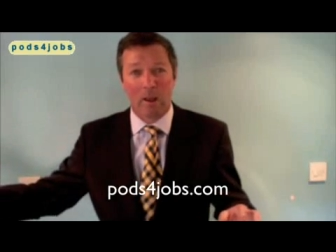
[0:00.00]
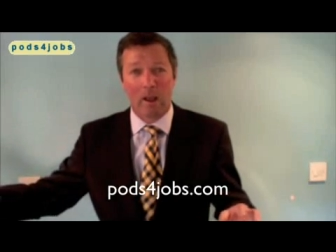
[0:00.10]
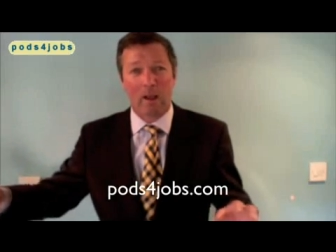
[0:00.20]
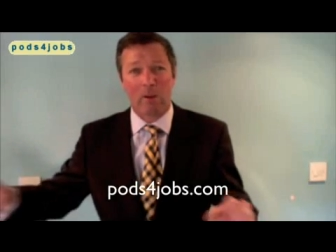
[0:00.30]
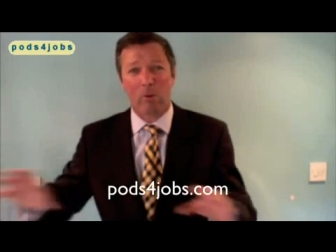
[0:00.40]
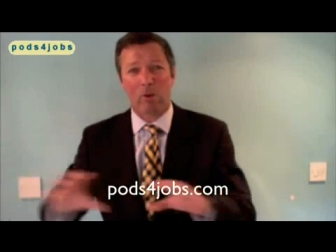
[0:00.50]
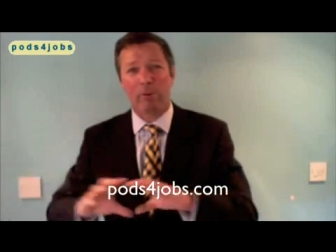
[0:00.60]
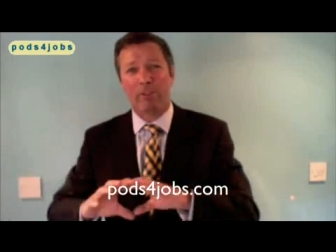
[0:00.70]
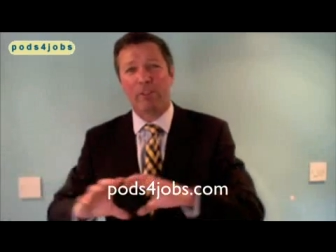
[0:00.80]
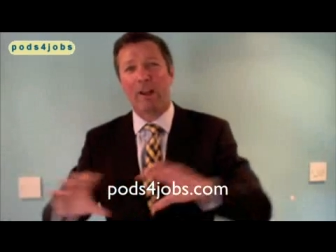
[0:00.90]
And it will cover
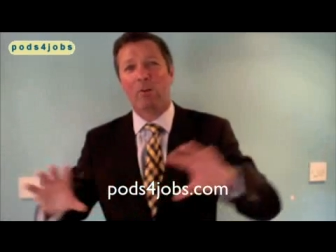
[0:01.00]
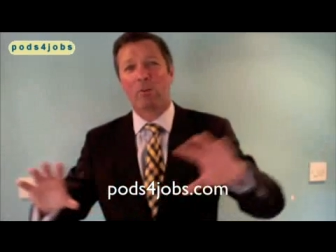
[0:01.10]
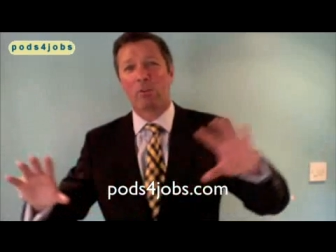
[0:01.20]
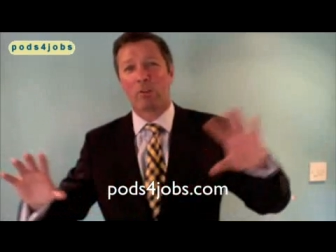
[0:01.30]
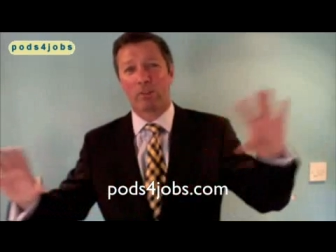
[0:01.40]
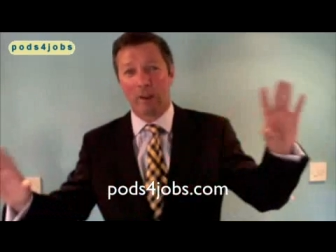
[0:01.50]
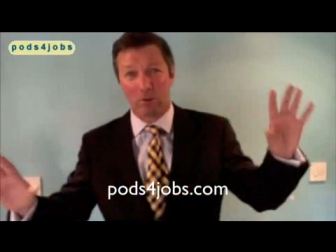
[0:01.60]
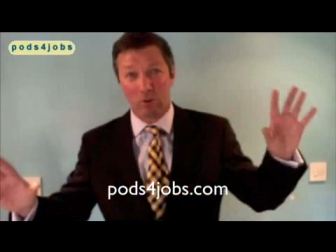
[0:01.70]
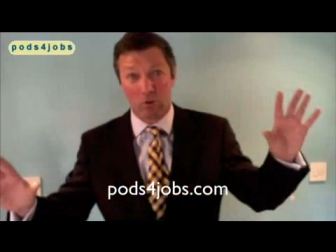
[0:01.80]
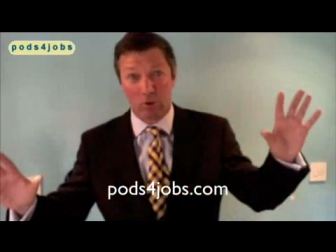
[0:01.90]
thousands and
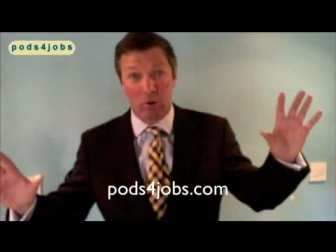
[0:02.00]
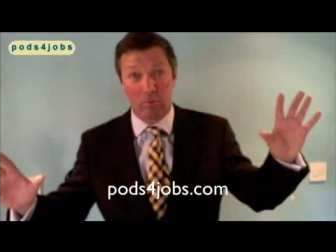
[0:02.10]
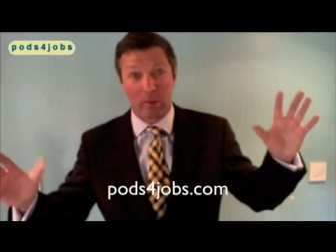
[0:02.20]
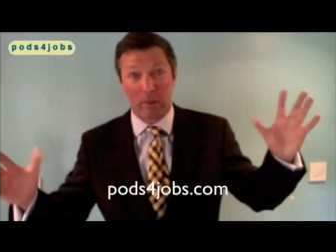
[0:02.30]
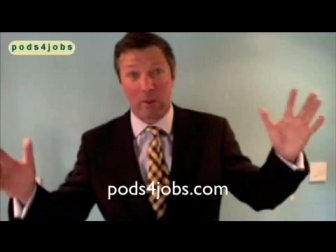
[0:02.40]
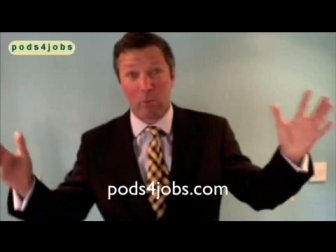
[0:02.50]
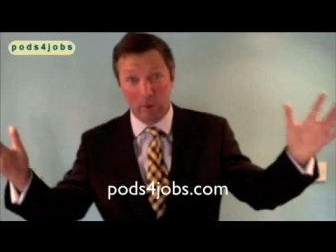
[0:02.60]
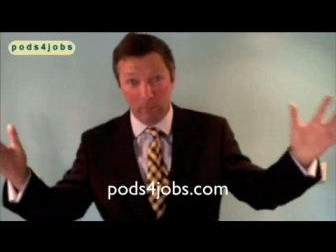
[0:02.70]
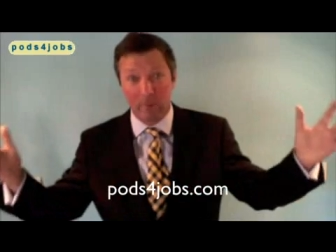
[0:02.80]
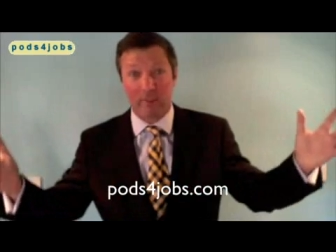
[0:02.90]
thousands of jobs, and there
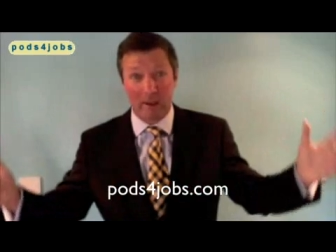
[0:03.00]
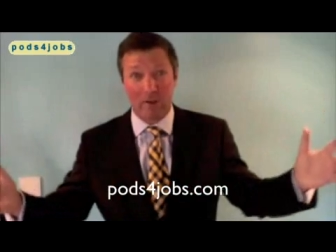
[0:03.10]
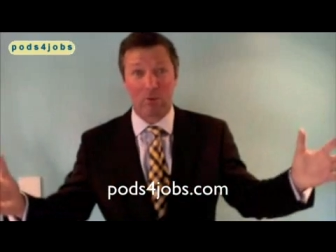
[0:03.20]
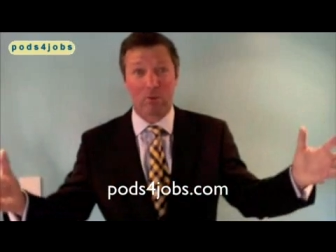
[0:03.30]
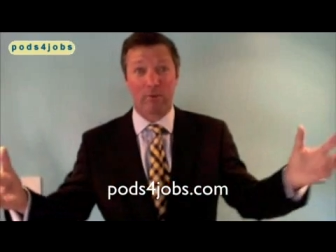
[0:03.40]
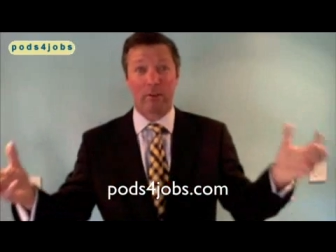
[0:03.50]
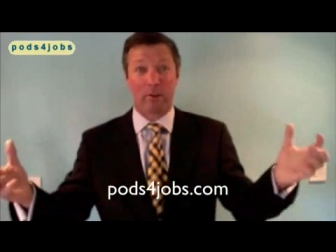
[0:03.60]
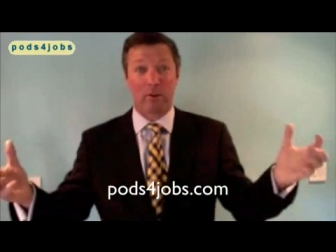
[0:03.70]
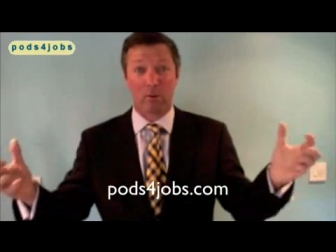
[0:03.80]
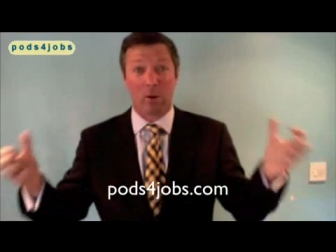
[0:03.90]
will be thousands of
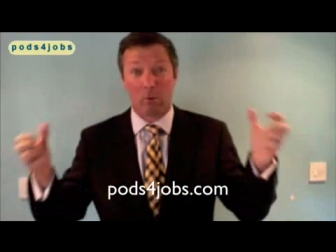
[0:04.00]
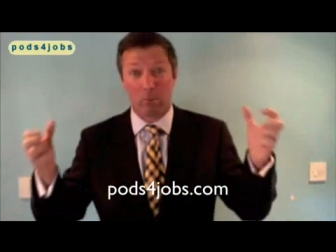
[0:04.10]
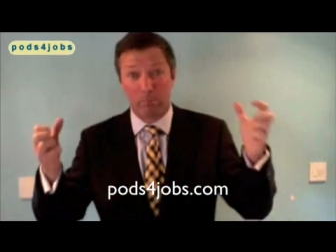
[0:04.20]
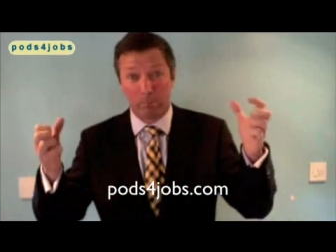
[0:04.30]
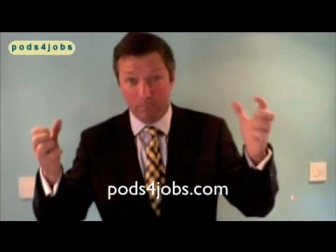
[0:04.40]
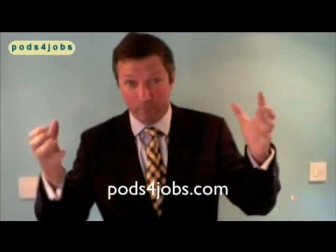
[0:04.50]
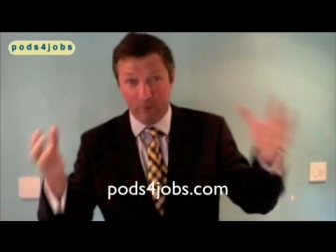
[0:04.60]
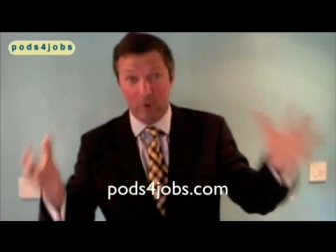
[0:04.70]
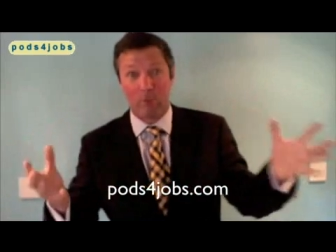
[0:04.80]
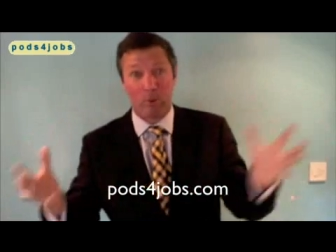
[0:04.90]
videos or
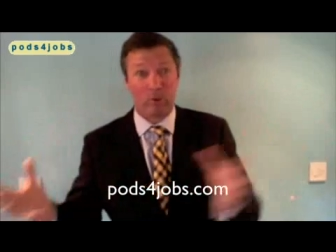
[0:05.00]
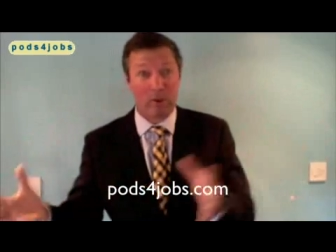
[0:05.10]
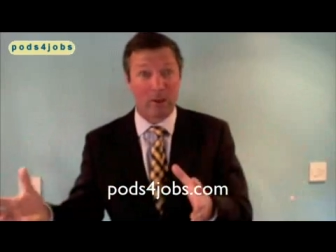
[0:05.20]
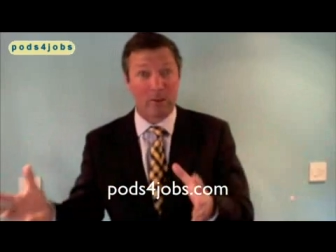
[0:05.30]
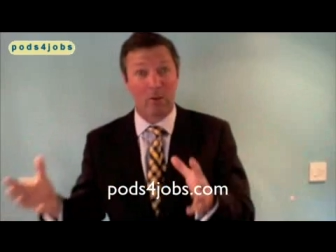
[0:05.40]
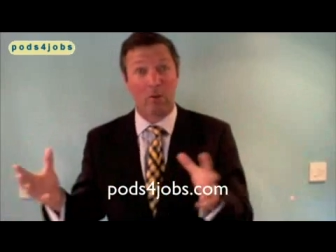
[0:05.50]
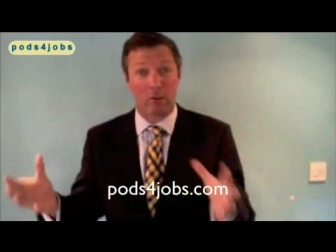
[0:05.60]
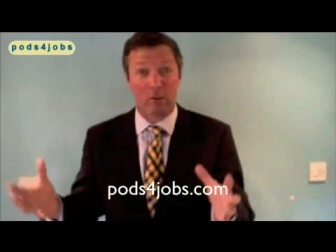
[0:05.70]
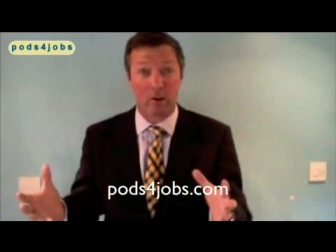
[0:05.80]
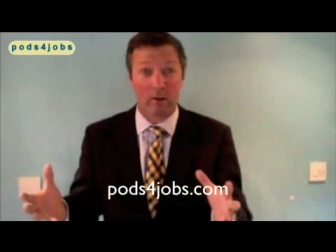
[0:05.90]
video podcasts on the
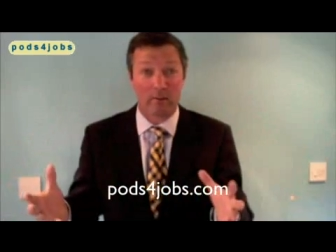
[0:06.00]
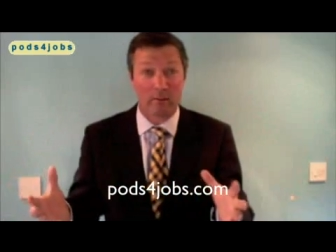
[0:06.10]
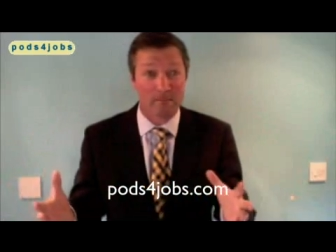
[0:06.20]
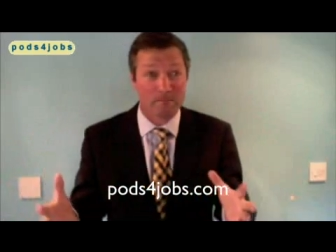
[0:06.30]
site.